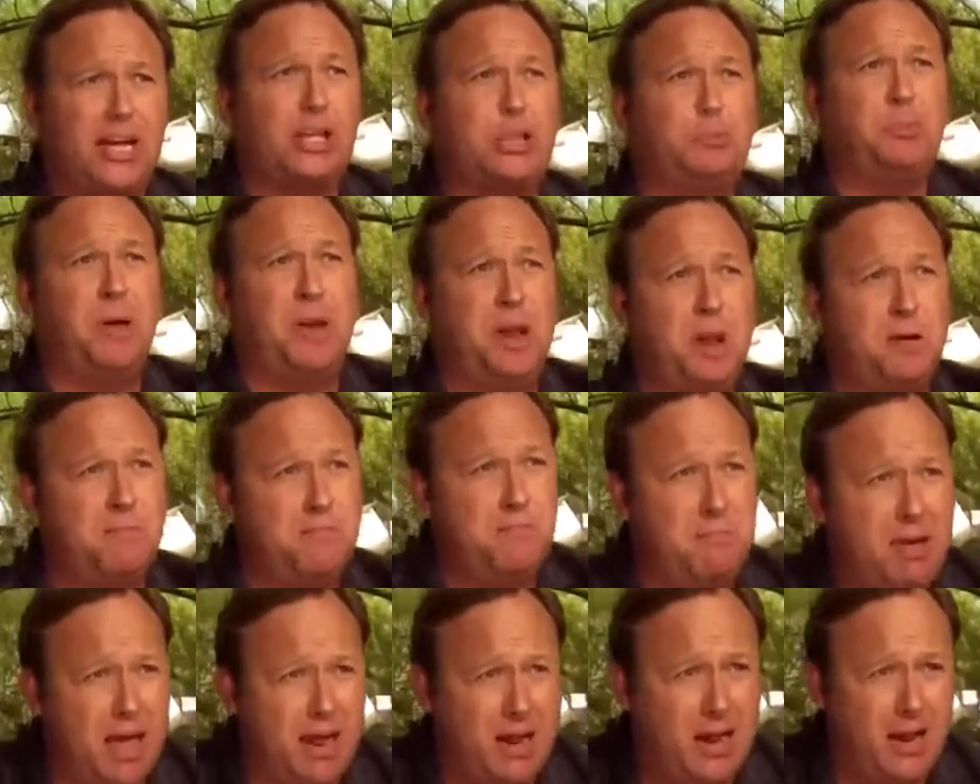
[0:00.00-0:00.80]
it's been
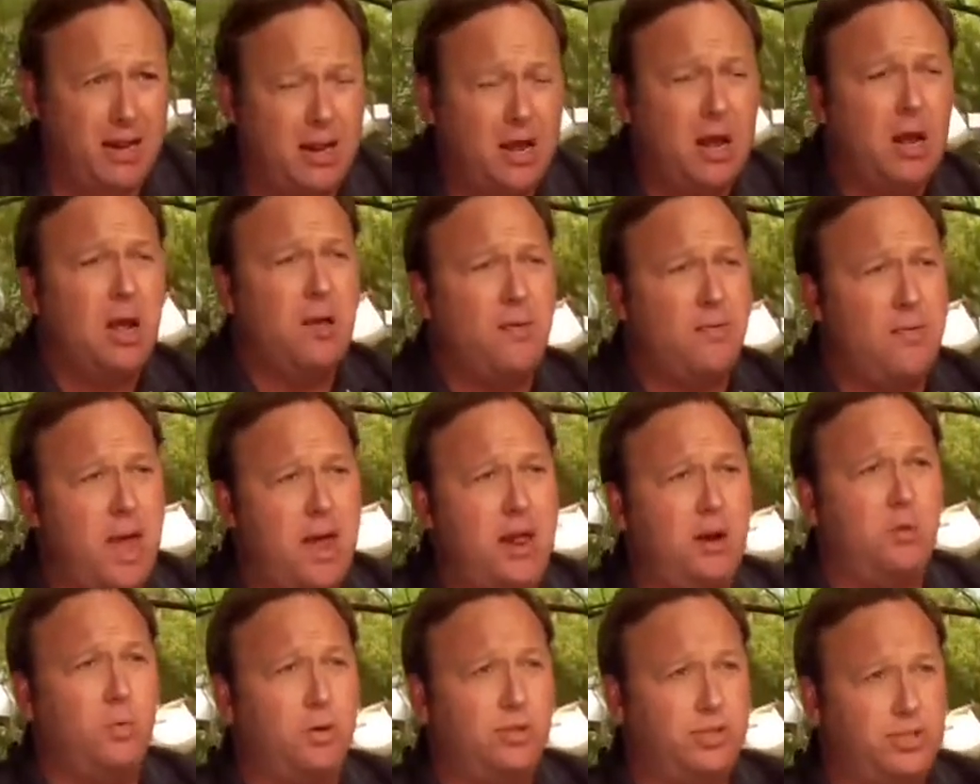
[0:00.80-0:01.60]
admitted
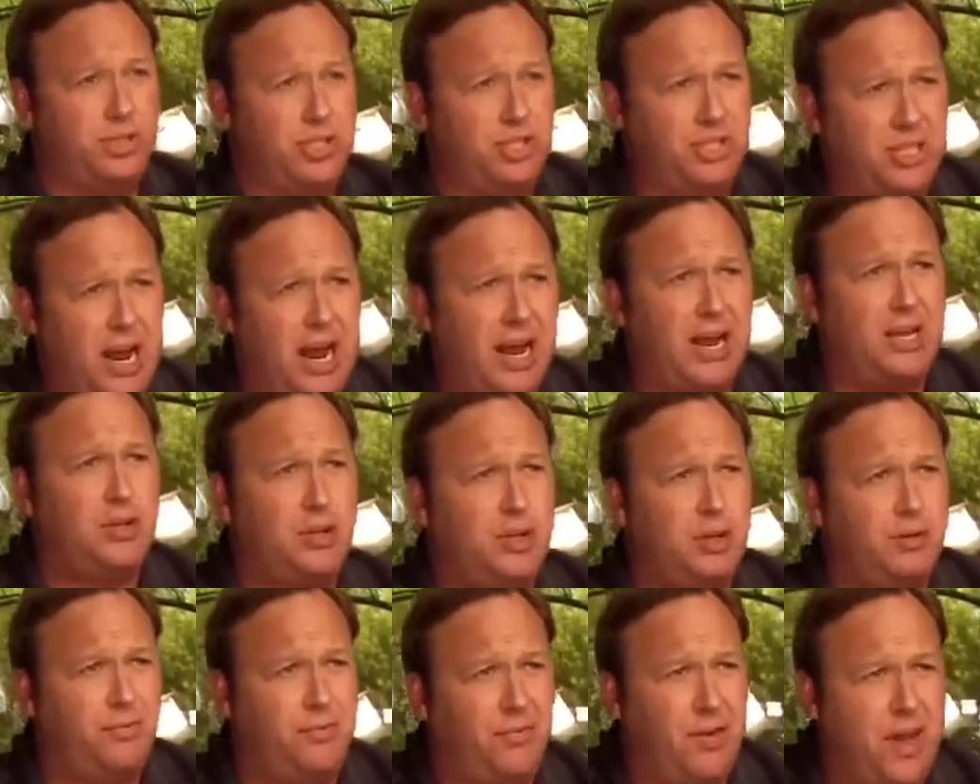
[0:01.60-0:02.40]
that it was a
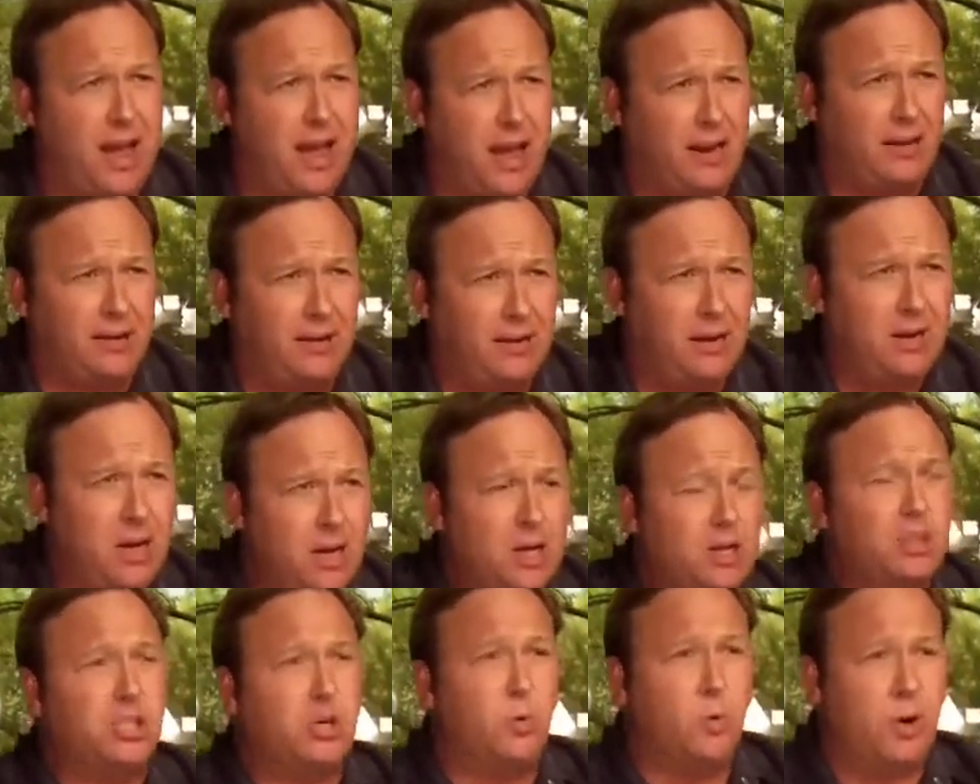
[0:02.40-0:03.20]
staged event.
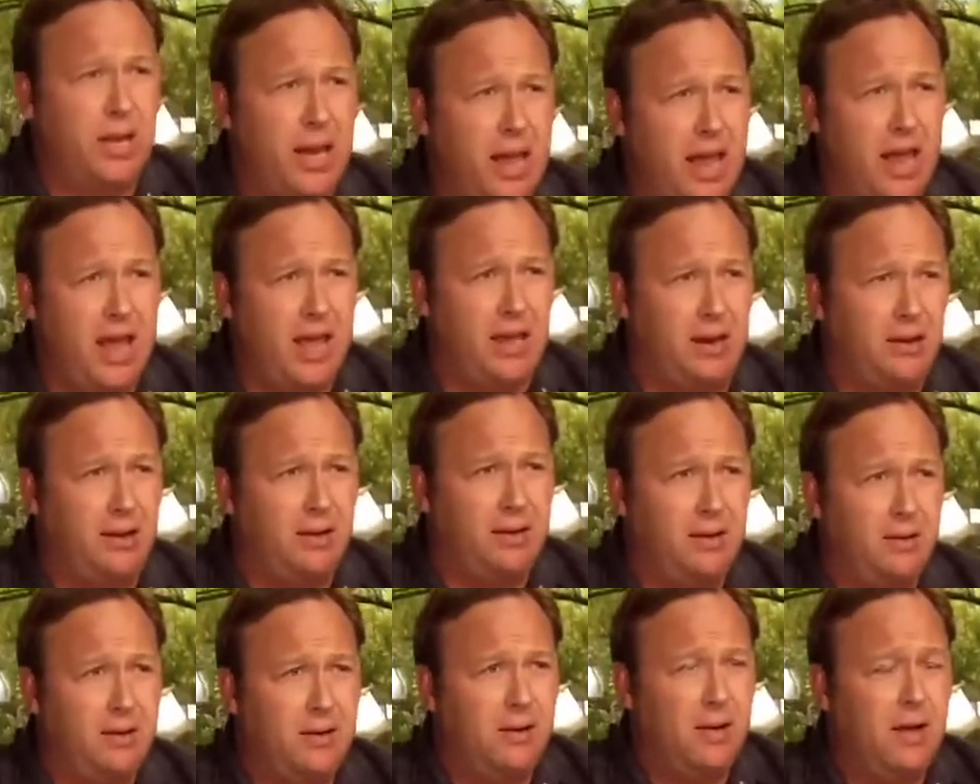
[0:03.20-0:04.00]
So again,